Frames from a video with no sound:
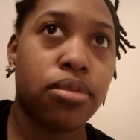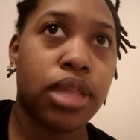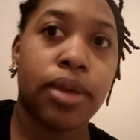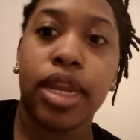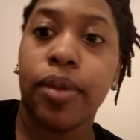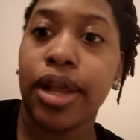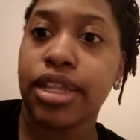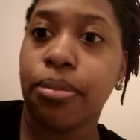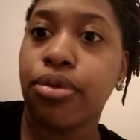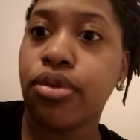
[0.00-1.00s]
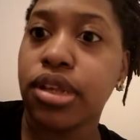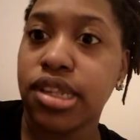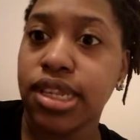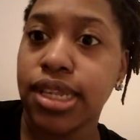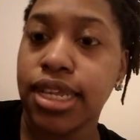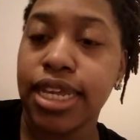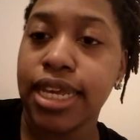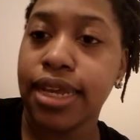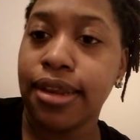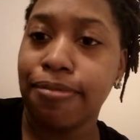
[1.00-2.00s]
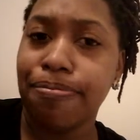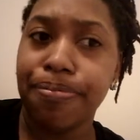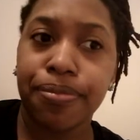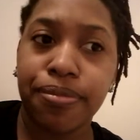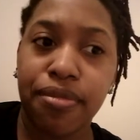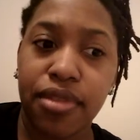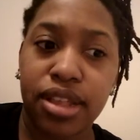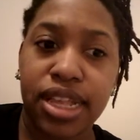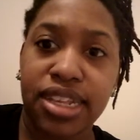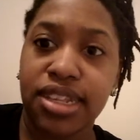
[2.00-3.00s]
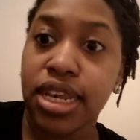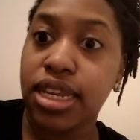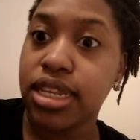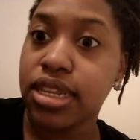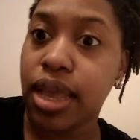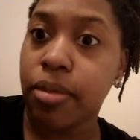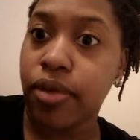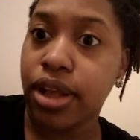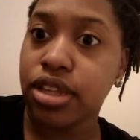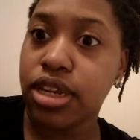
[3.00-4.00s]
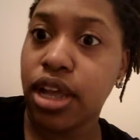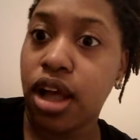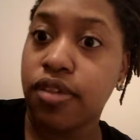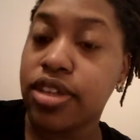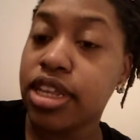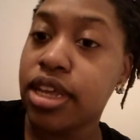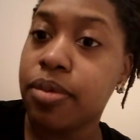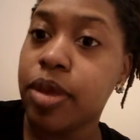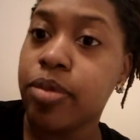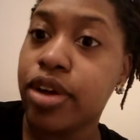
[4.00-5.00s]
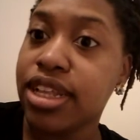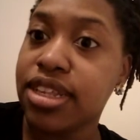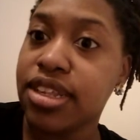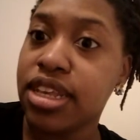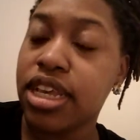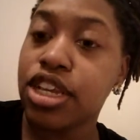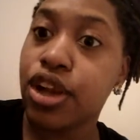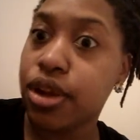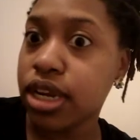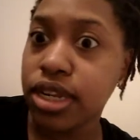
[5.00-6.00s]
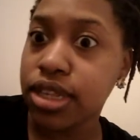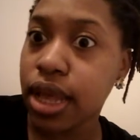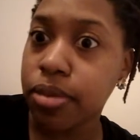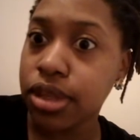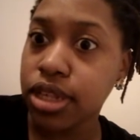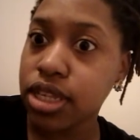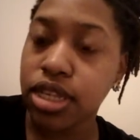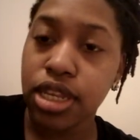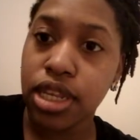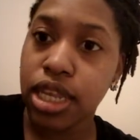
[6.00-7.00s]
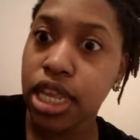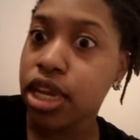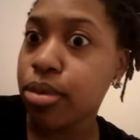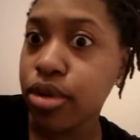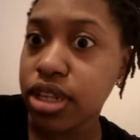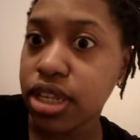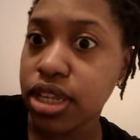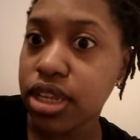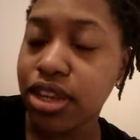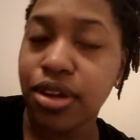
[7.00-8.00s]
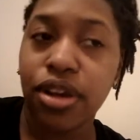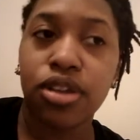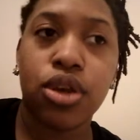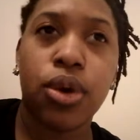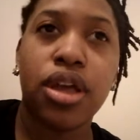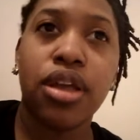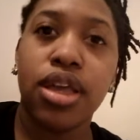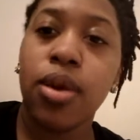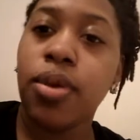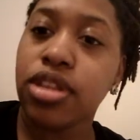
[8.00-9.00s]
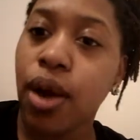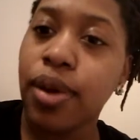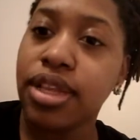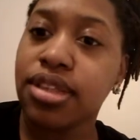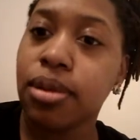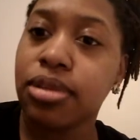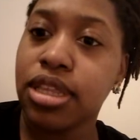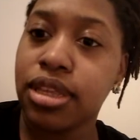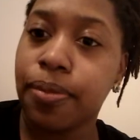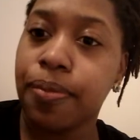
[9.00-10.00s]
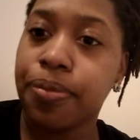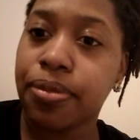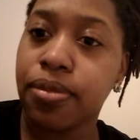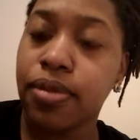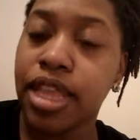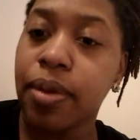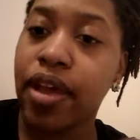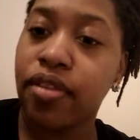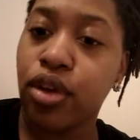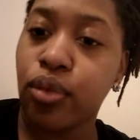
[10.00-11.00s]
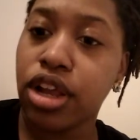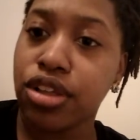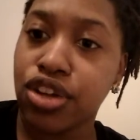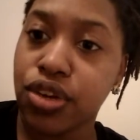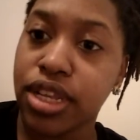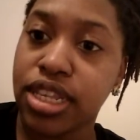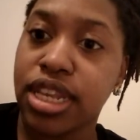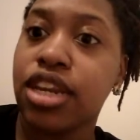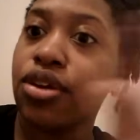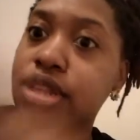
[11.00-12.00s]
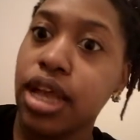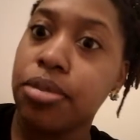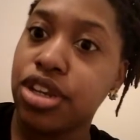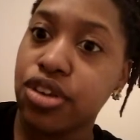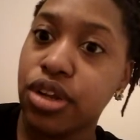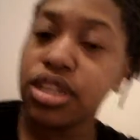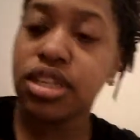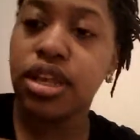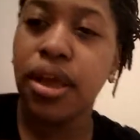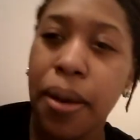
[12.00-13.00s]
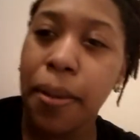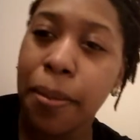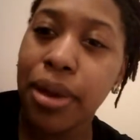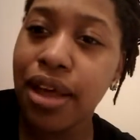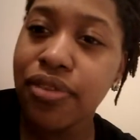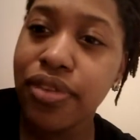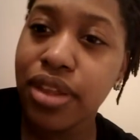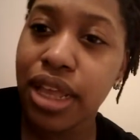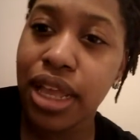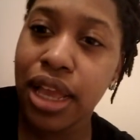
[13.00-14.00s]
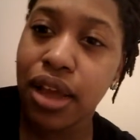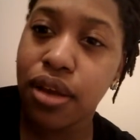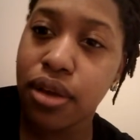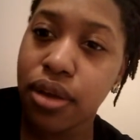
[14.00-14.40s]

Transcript: like when they were at the prison and that sickness came around. So now all of a sudden people are getting sick and turning into zombies in the prison. So it was always something. They would have their regular stress and then their zombie stress. But I feel like